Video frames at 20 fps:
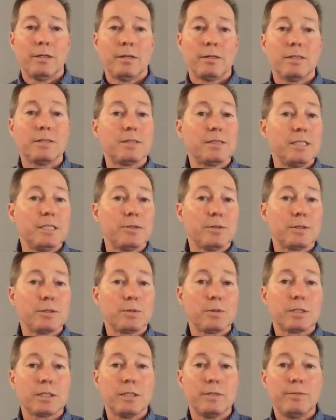The secrets
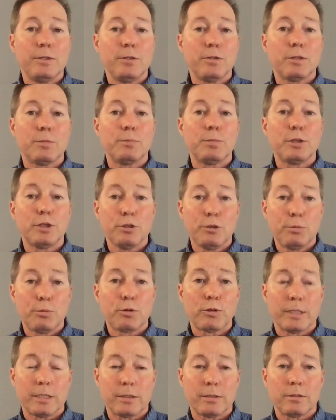will give you the
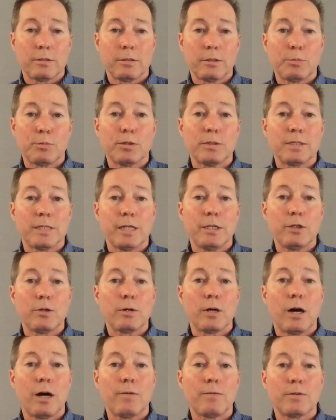blueprint to present
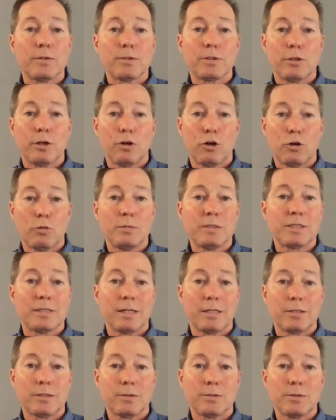your offers to home
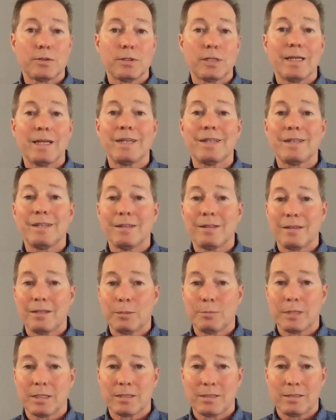sellers and get
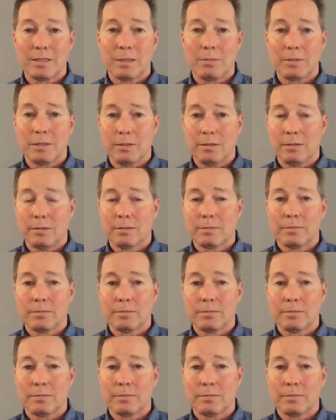them accepted.